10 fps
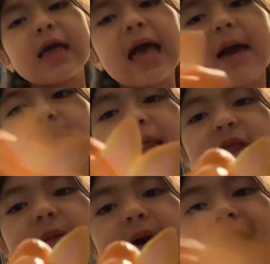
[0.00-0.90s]
Emily,
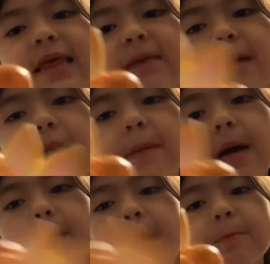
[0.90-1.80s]
the way okay. me. Bye bye bye